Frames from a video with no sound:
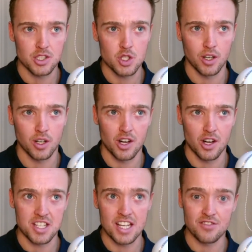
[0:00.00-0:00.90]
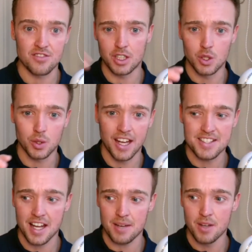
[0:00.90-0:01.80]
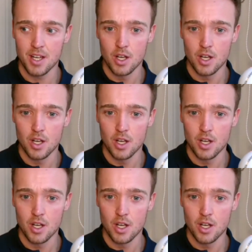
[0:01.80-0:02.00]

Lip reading: to you on a Thursday evening UK time,